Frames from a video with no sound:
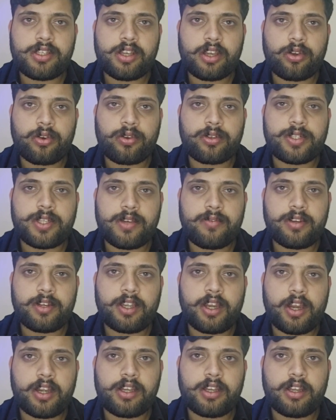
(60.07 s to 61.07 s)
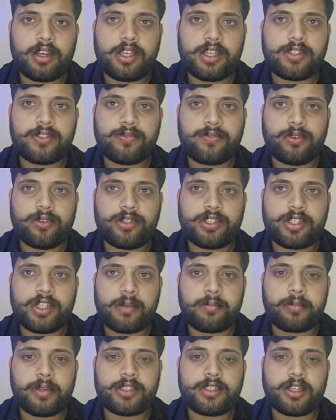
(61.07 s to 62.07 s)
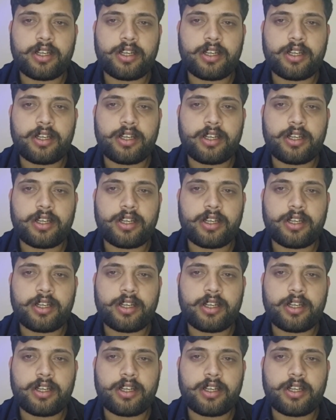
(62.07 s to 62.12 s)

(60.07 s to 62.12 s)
across 7 categories: food staples